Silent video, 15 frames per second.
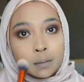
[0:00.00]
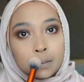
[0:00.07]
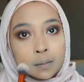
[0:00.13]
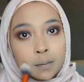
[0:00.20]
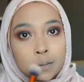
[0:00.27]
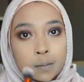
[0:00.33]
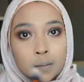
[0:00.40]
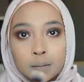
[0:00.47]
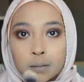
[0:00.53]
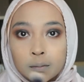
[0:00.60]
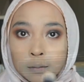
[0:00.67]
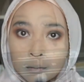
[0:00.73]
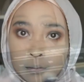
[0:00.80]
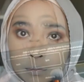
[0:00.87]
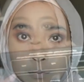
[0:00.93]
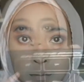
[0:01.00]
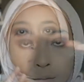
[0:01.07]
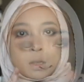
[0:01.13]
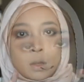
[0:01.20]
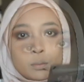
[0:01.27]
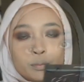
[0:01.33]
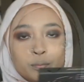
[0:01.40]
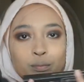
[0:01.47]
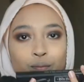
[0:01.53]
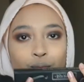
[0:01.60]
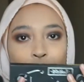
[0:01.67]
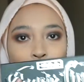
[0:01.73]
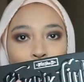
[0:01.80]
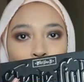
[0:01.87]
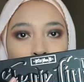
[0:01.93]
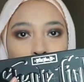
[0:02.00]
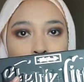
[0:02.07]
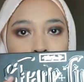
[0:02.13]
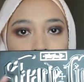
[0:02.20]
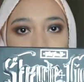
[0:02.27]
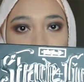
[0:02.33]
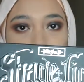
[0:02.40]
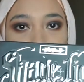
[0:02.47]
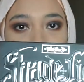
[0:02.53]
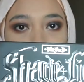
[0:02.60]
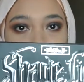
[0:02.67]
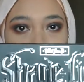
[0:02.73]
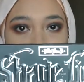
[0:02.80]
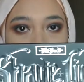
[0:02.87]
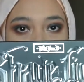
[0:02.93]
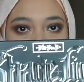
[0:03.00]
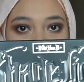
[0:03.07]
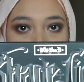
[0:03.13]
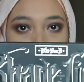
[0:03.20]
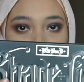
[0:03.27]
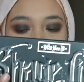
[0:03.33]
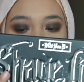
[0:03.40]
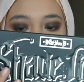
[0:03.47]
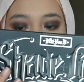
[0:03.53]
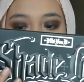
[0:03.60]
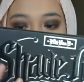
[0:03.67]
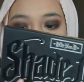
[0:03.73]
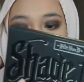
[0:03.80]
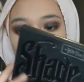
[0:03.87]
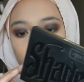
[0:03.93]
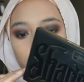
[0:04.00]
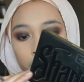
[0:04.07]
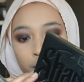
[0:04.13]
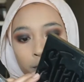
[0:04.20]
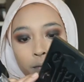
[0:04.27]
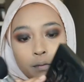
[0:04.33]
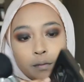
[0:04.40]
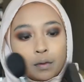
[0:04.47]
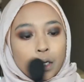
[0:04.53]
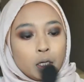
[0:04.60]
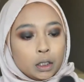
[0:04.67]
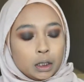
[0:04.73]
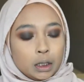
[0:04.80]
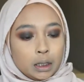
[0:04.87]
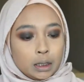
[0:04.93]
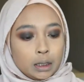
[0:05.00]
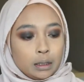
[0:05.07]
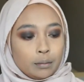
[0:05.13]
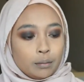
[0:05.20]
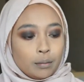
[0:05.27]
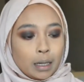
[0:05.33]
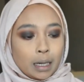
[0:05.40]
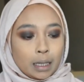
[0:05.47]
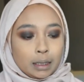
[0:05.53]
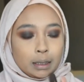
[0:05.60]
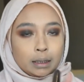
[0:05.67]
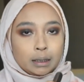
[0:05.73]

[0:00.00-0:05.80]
And I'm setting it again. Not setting it lah, macam cover